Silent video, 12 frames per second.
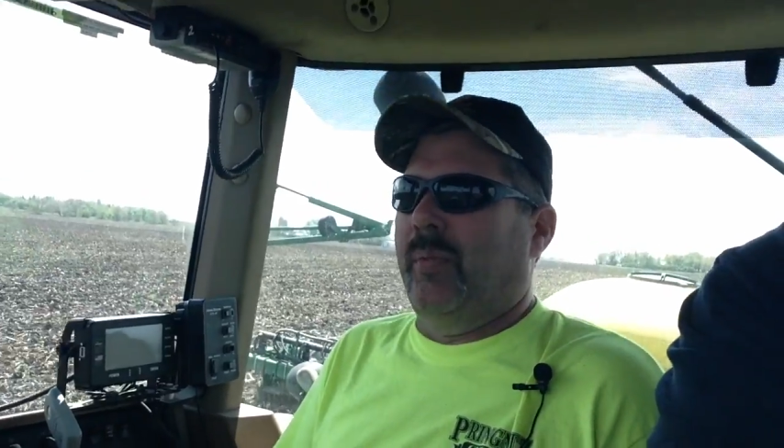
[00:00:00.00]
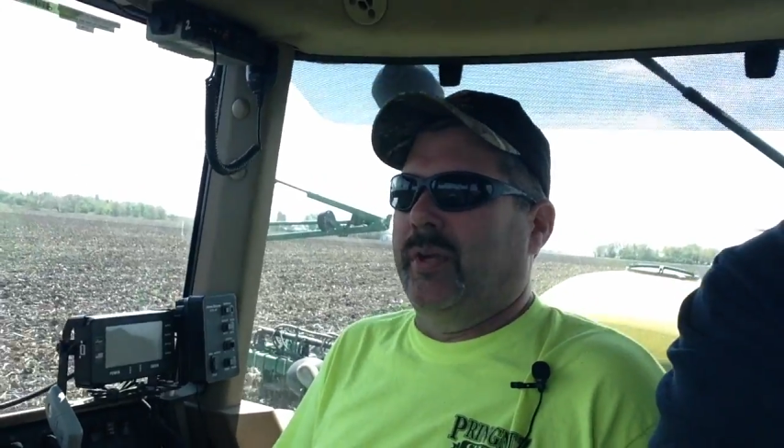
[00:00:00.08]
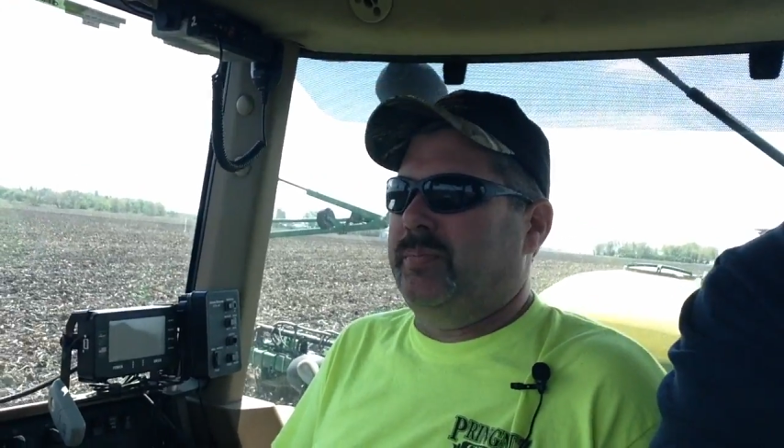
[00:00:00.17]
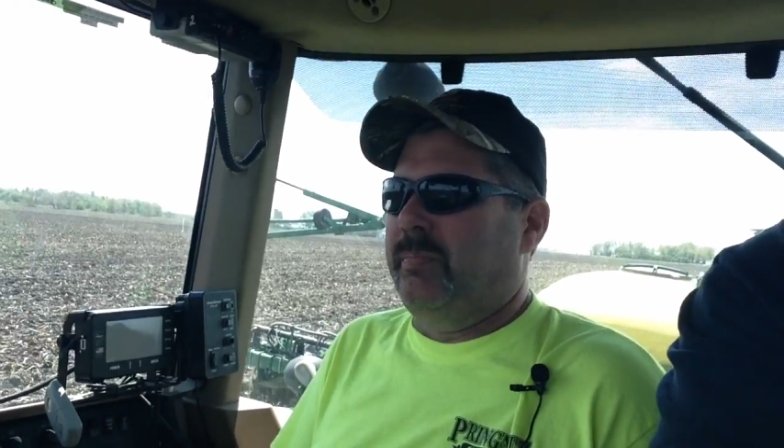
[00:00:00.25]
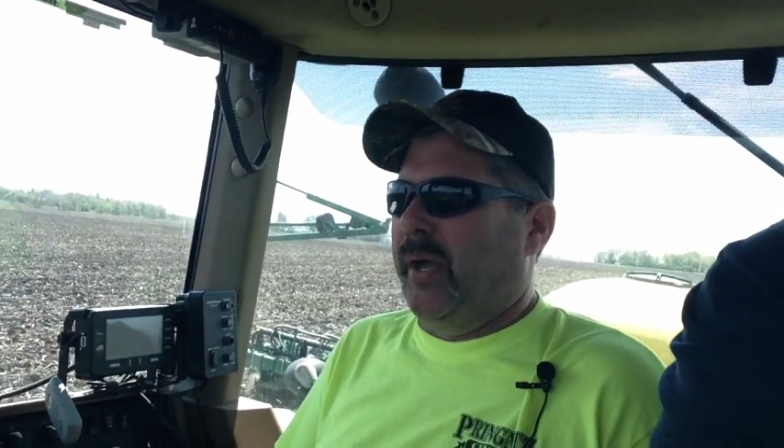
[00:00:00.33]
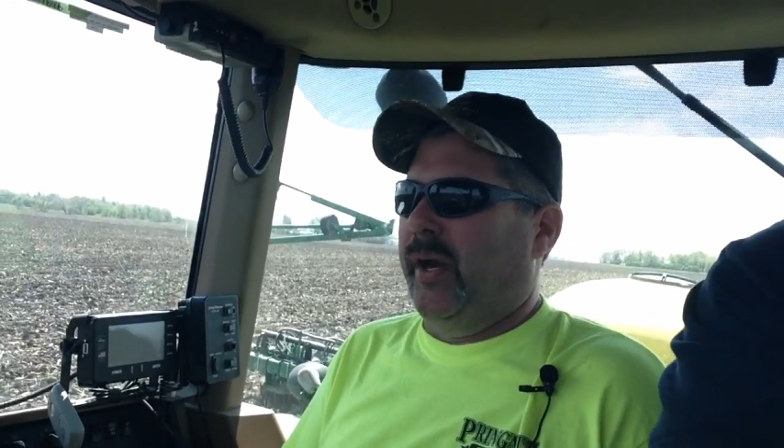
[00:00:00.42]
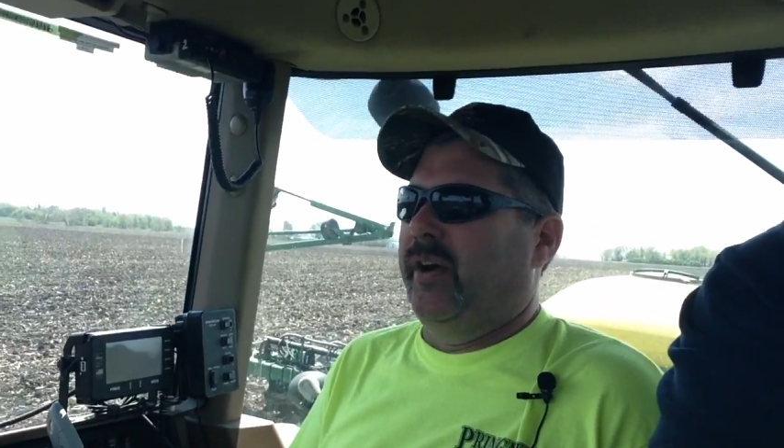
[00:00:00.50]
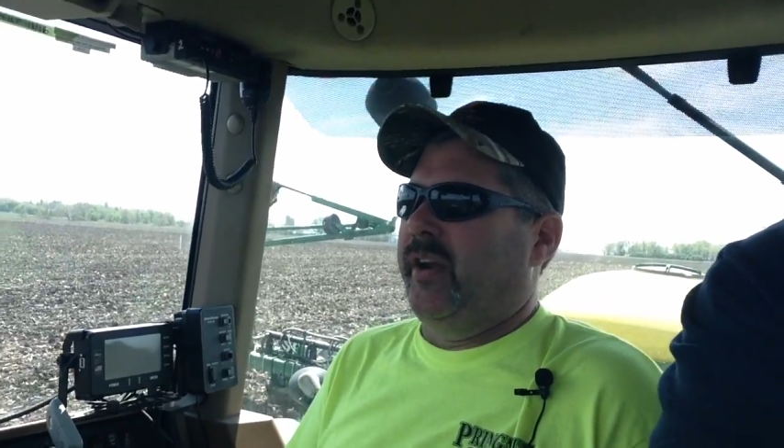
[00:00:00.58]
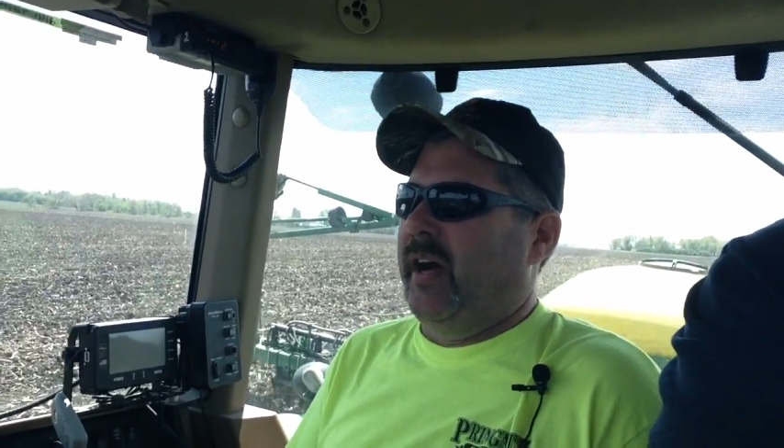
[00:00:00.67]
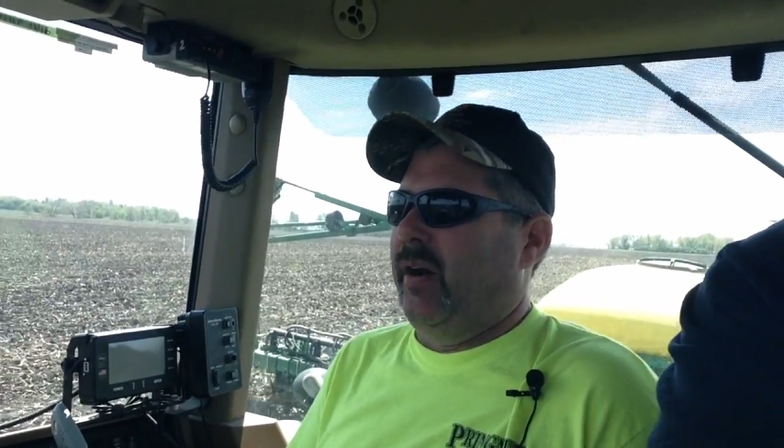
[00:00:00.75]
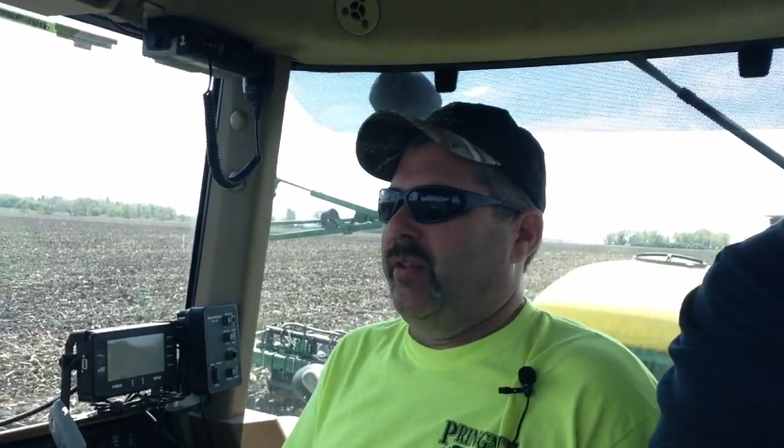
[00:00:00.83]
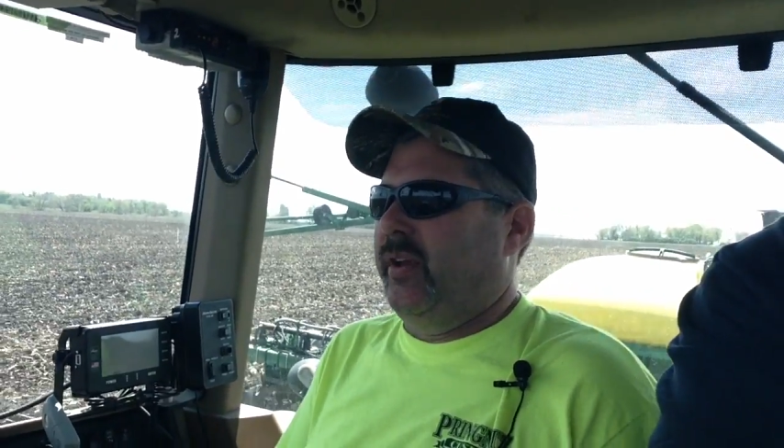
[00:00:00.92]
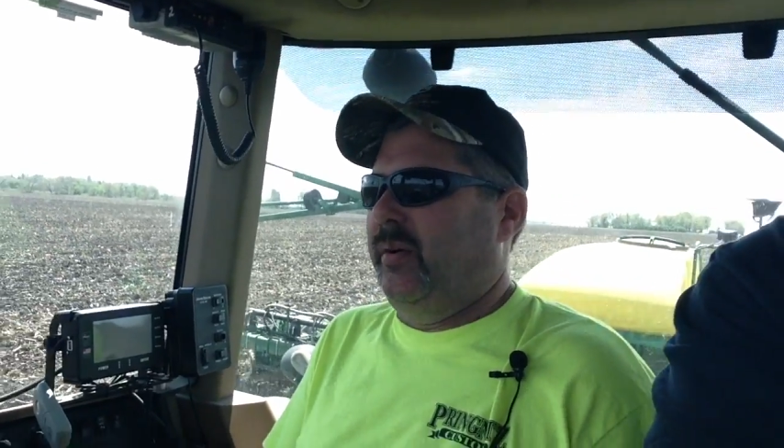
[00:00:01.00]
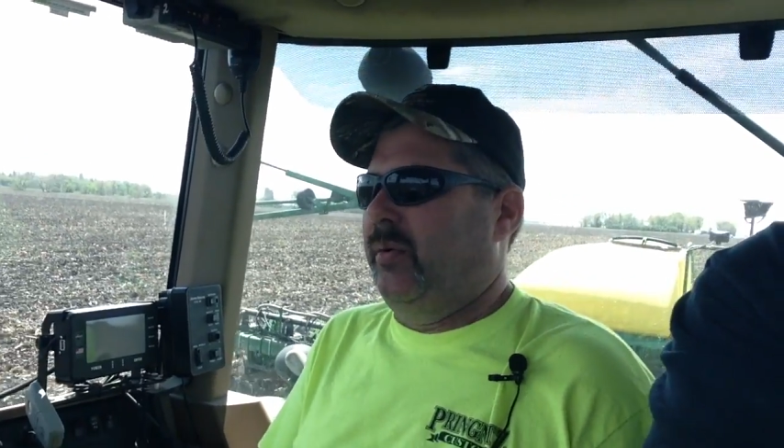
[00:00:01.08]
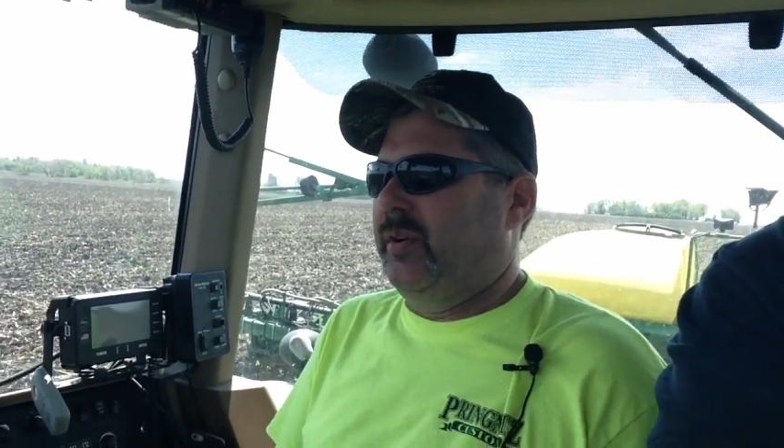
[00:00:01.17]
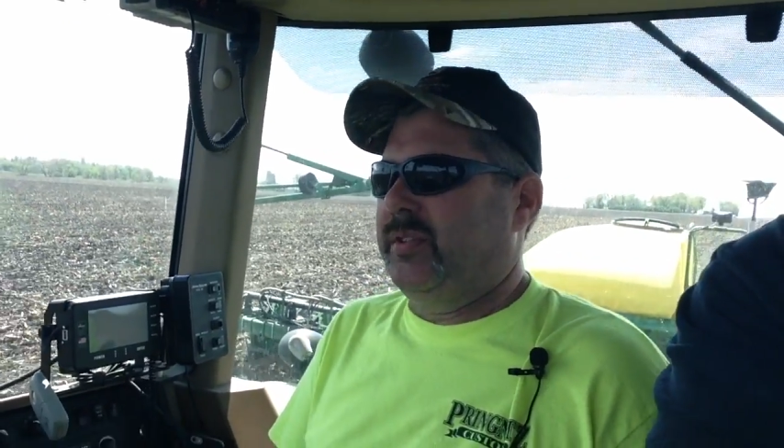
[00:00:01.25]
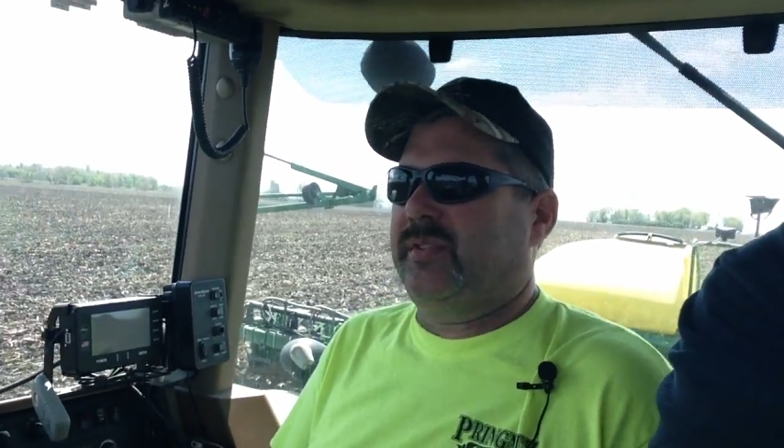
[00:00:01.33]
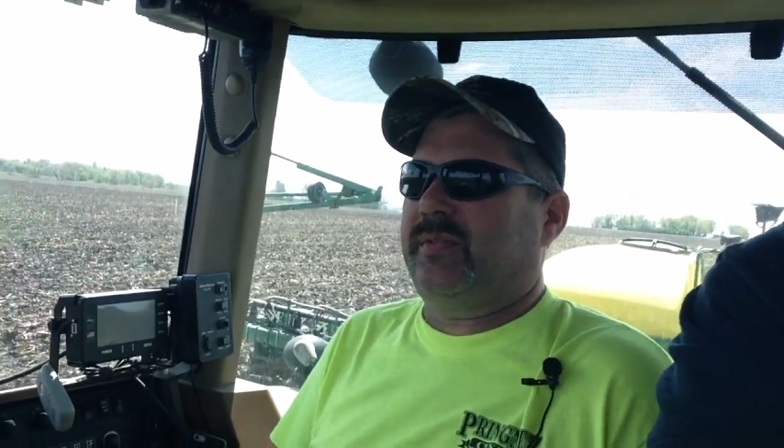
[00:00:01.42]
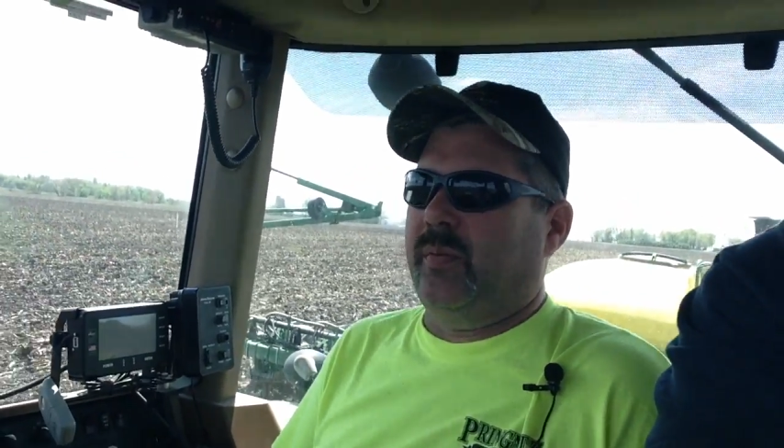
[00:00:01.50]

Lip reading: much better now than it was